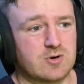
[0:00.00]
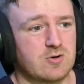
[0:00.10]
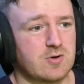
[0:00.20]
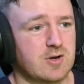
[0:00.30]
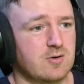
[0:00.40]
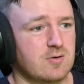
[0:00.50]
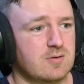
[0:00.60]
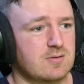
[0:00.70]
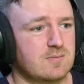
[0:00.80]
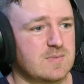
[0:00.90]
no-no.
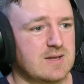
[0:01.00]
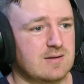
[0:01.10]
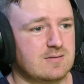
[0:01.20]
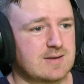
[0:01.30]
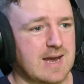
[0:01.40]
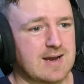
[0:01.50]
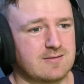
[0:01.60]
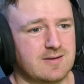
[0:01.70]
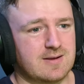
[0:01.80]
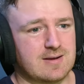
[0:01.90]

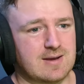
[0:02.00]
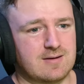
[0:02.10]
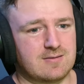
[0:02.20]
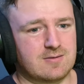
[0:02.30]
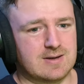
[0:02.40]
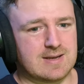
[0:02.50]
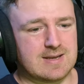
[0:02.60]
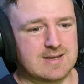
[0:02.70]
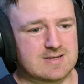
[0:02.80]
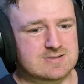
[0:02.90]
Tackling when a guy
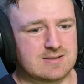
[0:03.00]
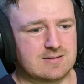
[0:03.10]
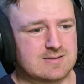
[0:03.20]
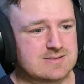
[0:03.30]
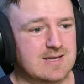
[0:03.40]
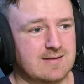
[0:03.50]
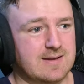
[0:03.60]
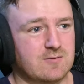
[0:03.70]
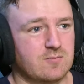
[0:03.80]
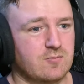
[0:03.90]
kicks it, isn't that
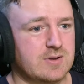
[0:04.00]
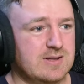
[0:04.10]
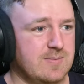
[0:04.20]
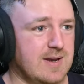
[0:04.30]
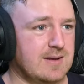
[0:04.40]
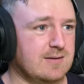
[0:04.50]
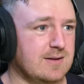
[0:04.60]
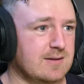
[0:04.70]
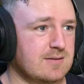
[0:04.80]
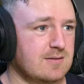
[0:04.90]
like really bad?
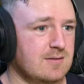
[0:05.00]
Like,